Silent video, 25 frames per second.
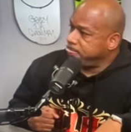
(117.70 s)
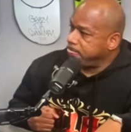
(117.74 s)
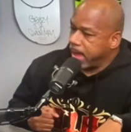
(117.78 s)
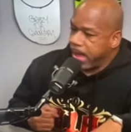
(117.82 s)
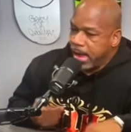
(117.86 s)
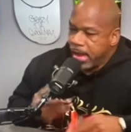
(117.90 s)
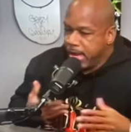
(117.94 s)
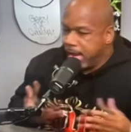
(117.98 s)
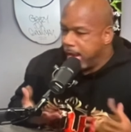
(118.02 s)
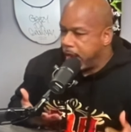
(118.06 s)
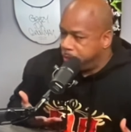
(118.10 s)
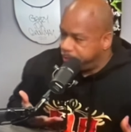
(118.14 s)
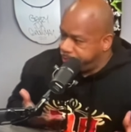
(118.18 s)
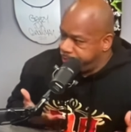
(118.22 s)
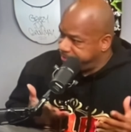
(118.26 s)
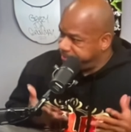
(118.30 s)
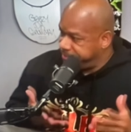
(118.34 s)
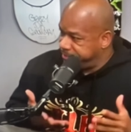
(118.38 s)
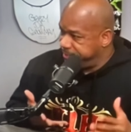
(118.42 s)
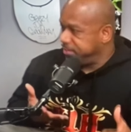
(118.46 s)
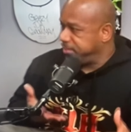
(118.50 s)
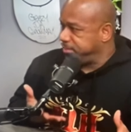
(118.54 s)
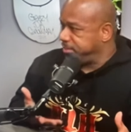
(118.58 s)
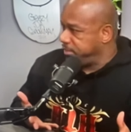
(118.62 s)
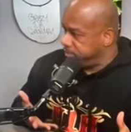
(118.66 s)
got
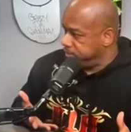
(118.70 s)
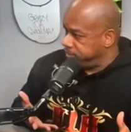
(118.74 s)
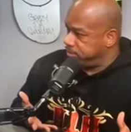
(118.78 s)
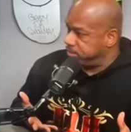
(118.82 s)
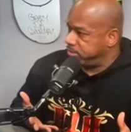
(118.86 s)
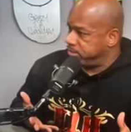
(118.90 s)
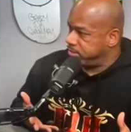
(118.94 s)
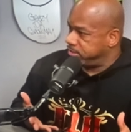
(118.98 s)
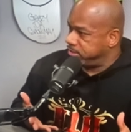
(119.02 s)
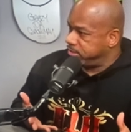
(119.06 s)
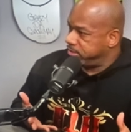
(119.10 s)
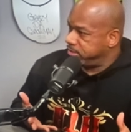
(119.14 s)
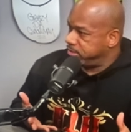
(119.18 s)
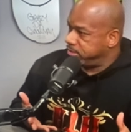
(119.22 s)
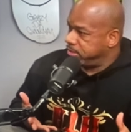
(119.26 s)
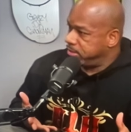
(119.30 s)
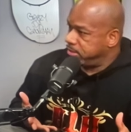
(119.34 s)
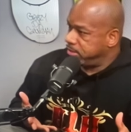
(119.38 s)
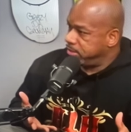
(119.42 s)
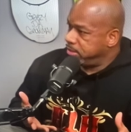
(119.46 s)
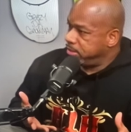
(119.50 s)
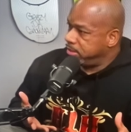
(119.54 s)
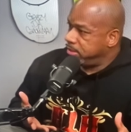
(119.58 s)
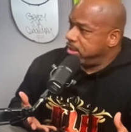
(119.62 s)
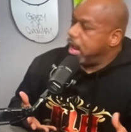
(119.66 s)
resistance.
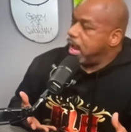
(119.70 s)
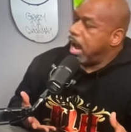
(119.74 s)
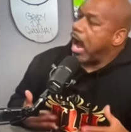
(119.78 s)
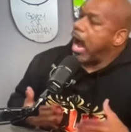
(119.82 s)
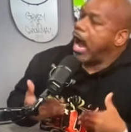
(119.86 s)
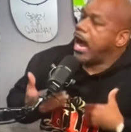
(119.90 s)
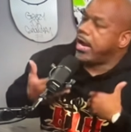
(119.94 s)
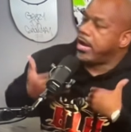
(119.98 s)
I